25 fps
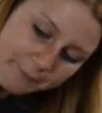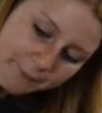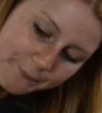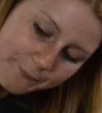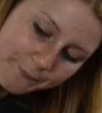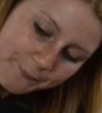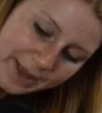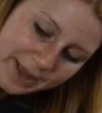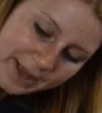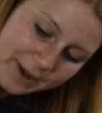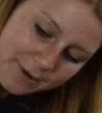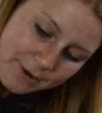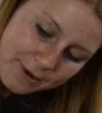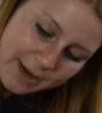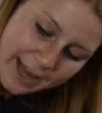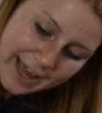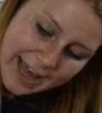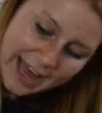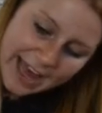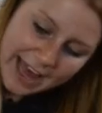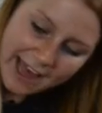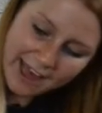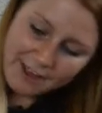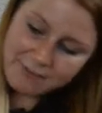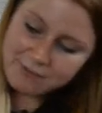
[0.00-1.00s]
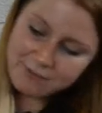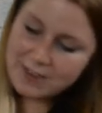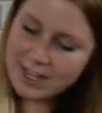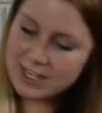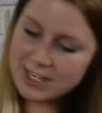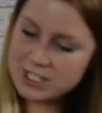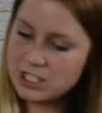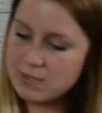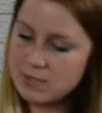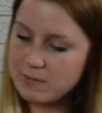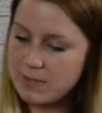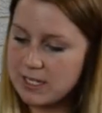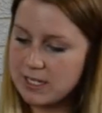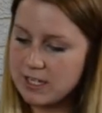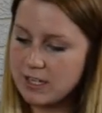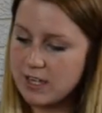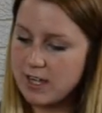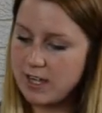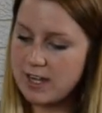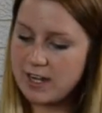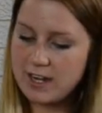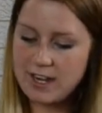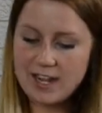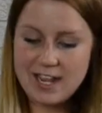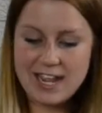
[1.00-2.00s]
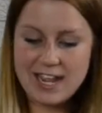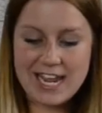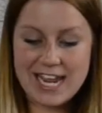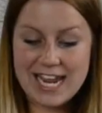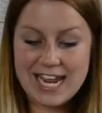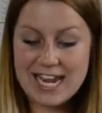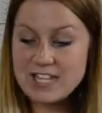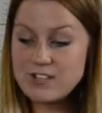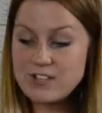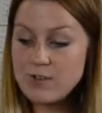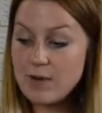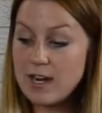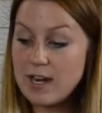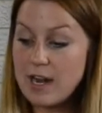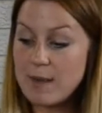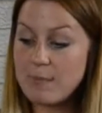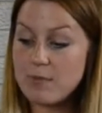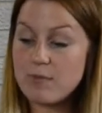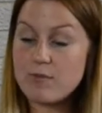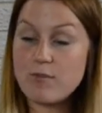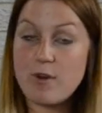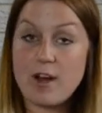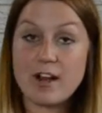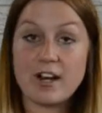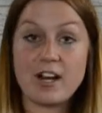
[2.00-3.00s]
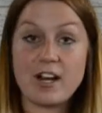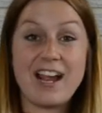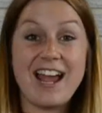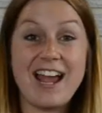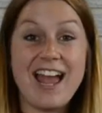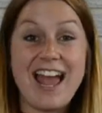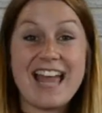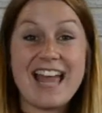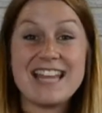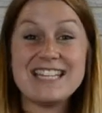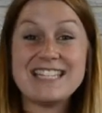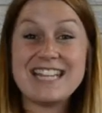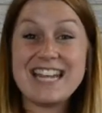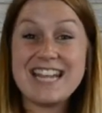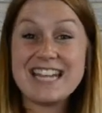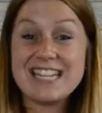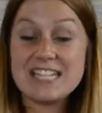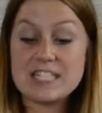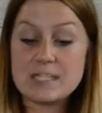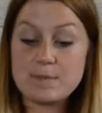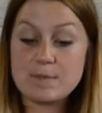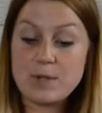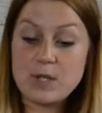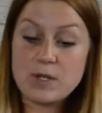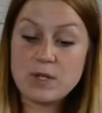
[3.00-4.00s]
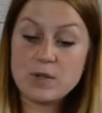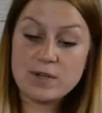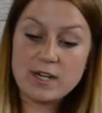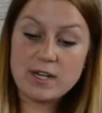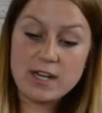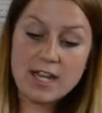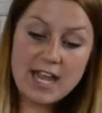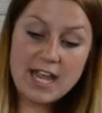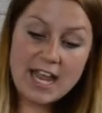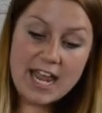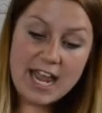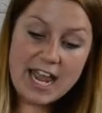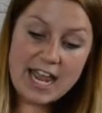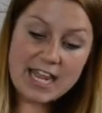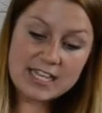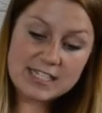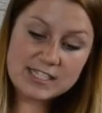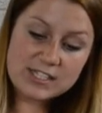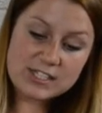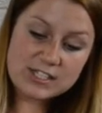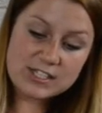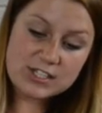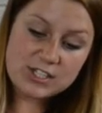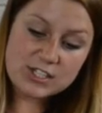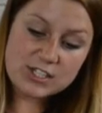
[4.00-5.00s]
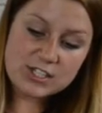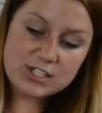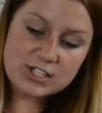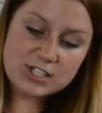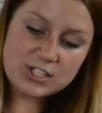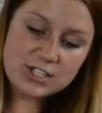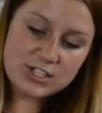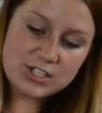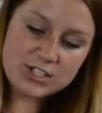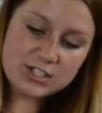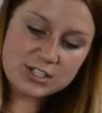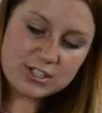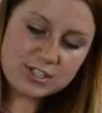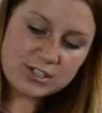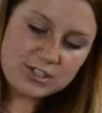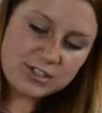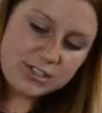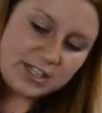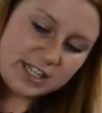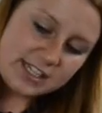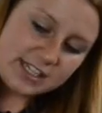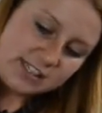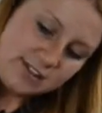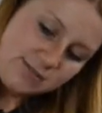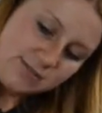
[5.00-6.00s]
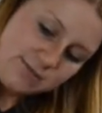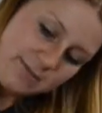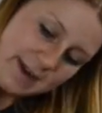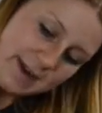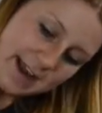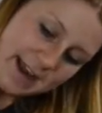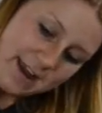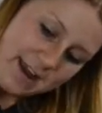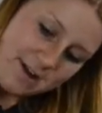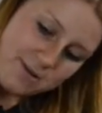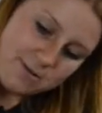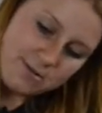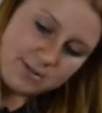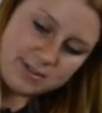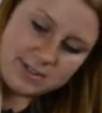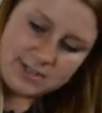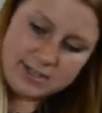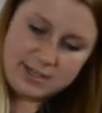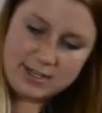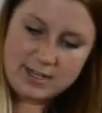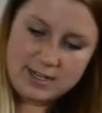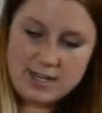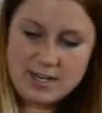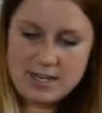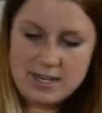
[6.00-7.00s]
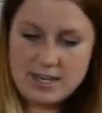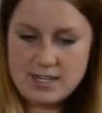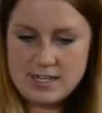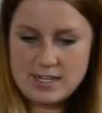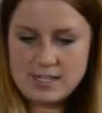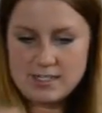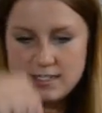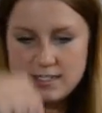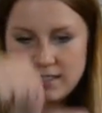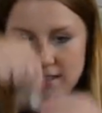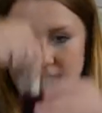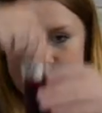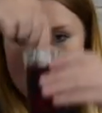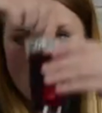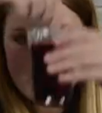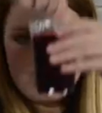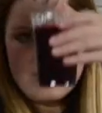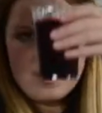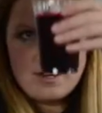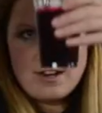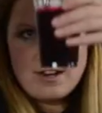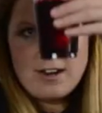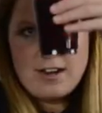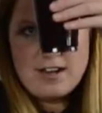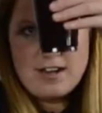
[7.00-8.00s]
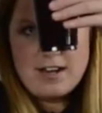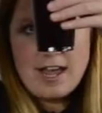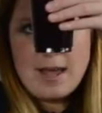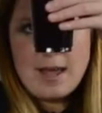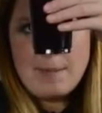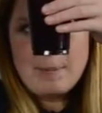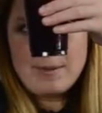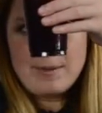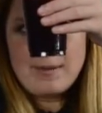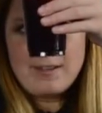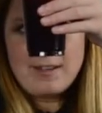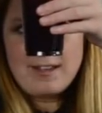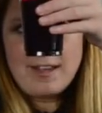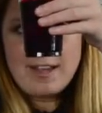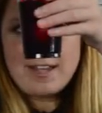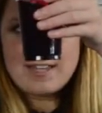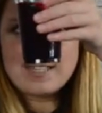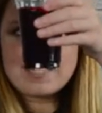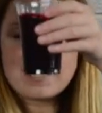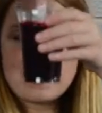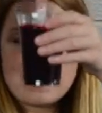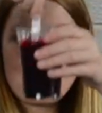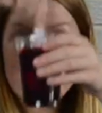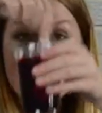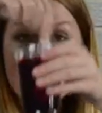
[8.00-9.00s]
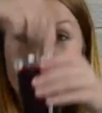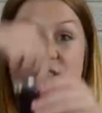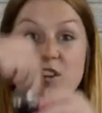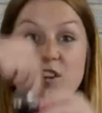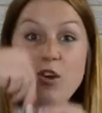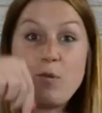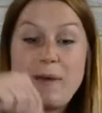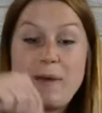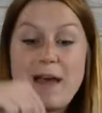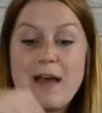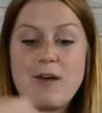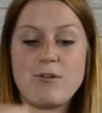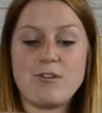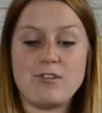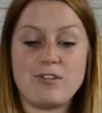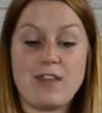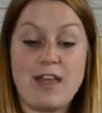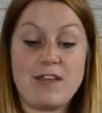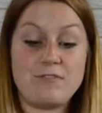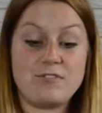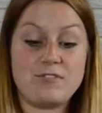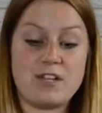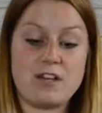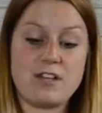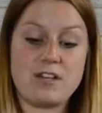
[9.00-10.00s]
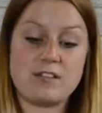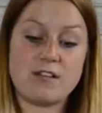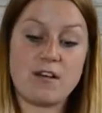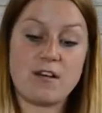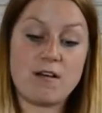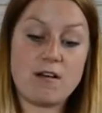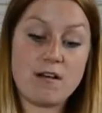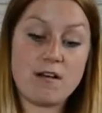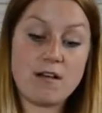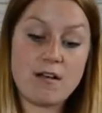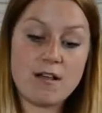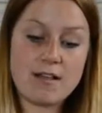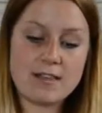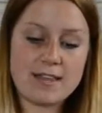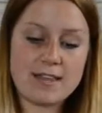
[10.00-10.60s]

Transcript: about half, that should be good, into our cup of water and take a spoon and stir this around. Stir it up until there's no powder left and it's all